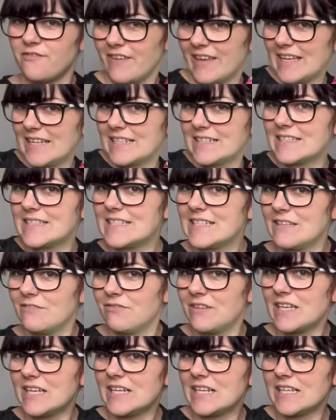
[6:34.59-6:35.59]
fancy
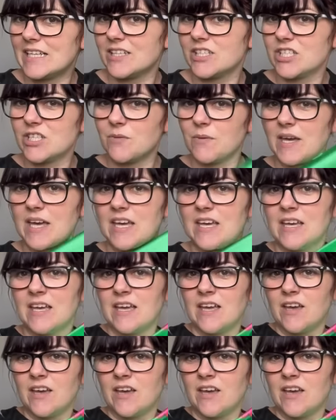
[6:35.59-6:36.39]
feeling to it.